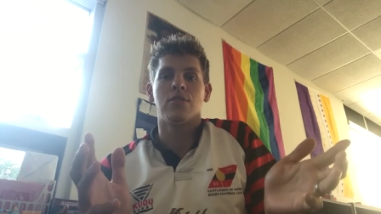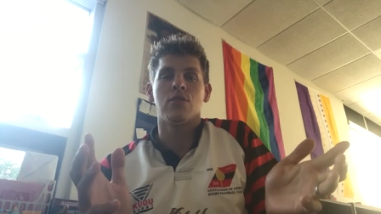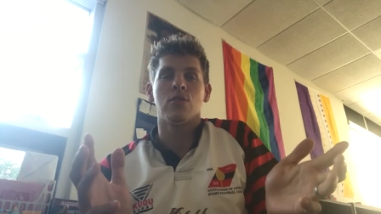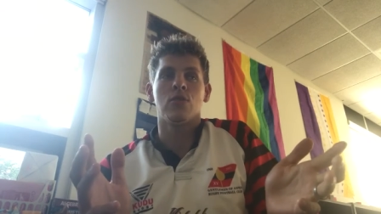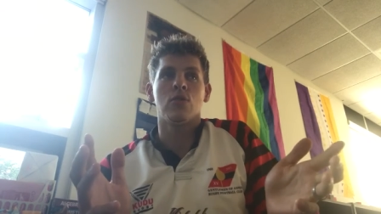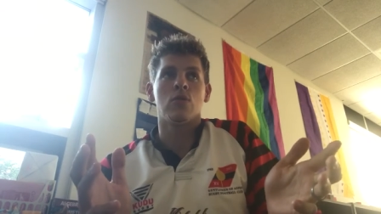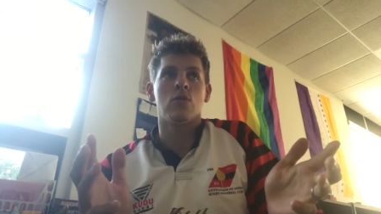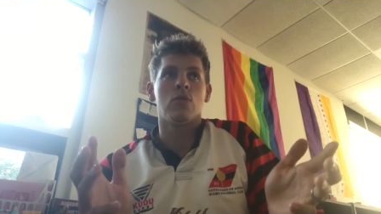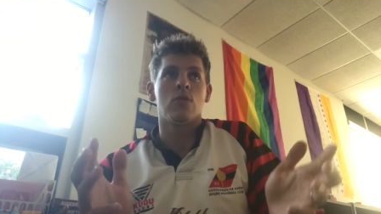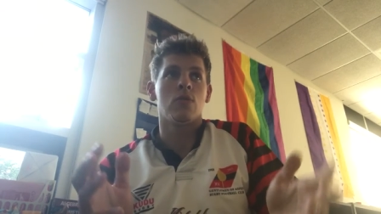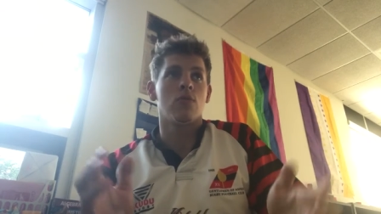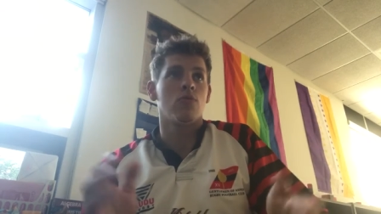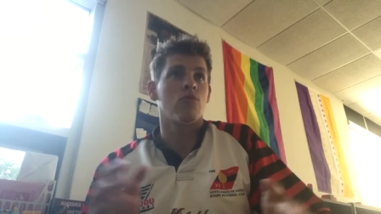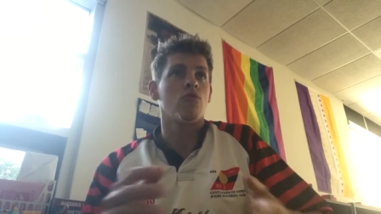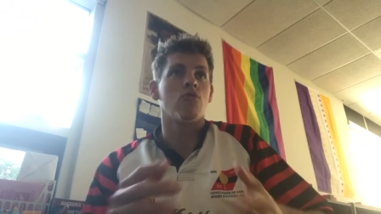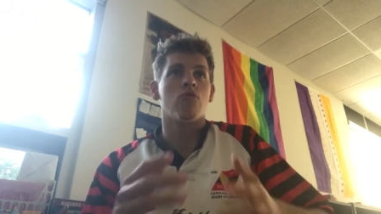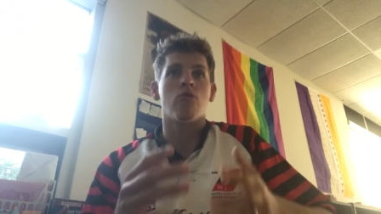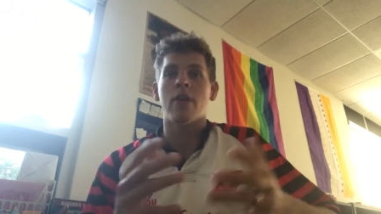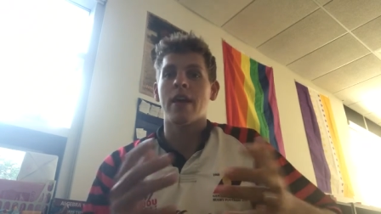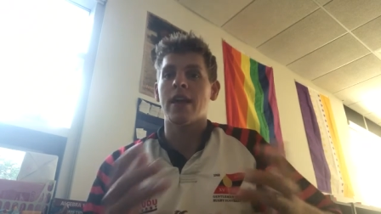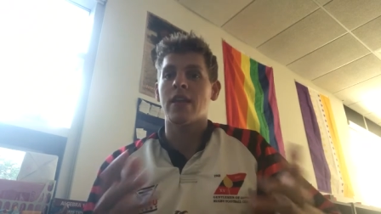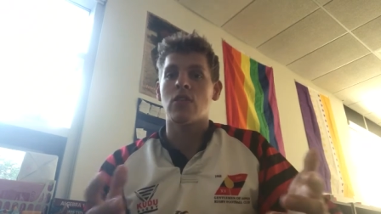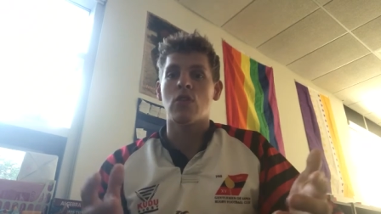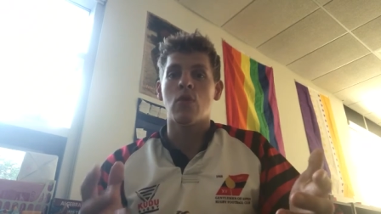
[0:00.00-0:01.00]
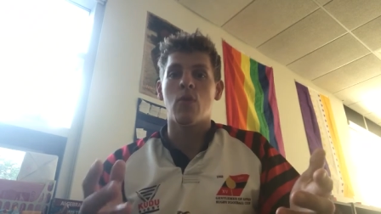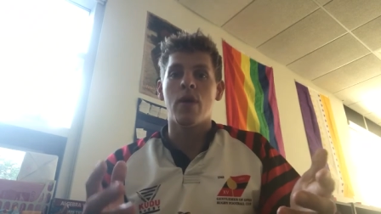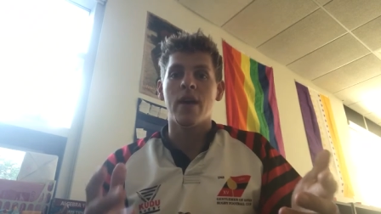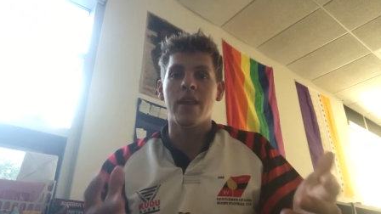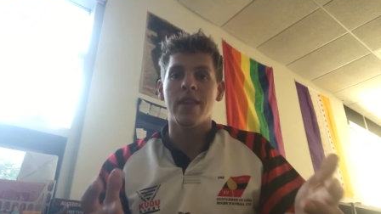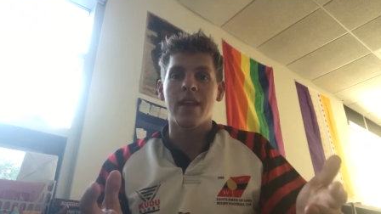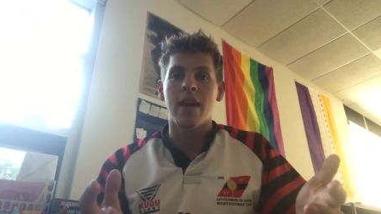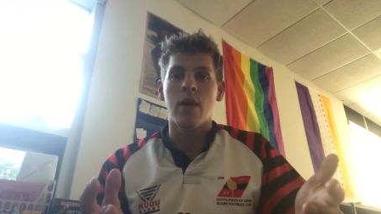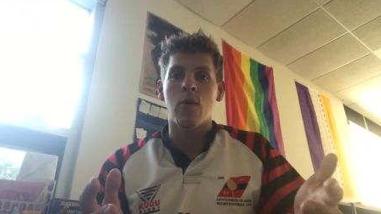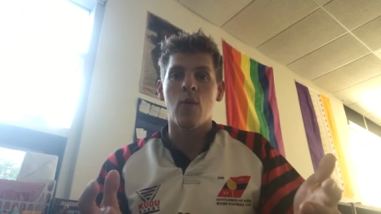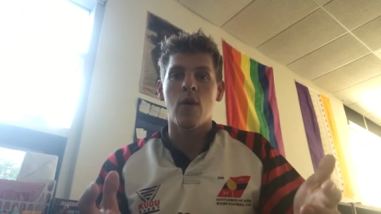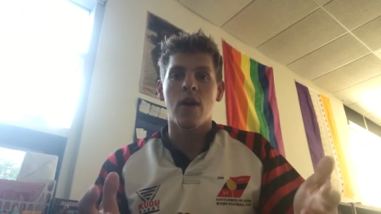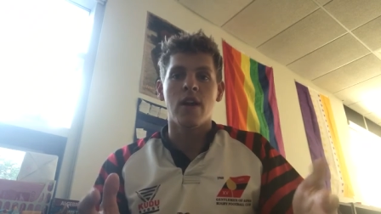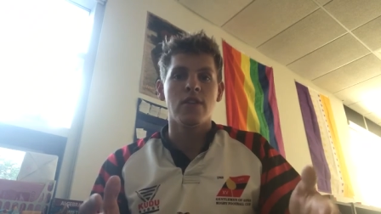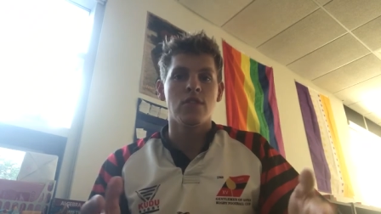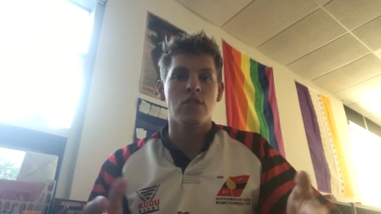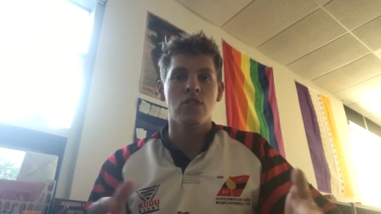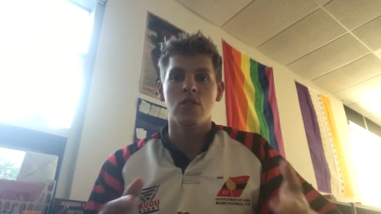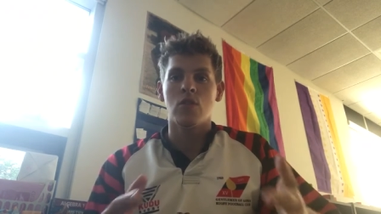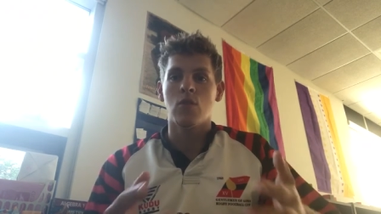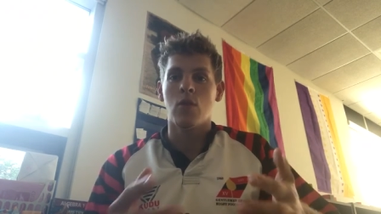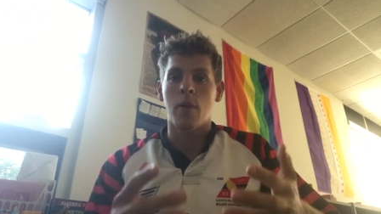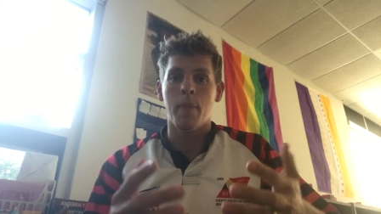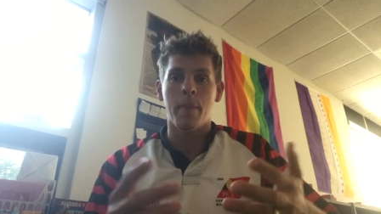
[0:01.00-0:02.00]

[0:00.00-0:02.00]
to write the way that I wanted to,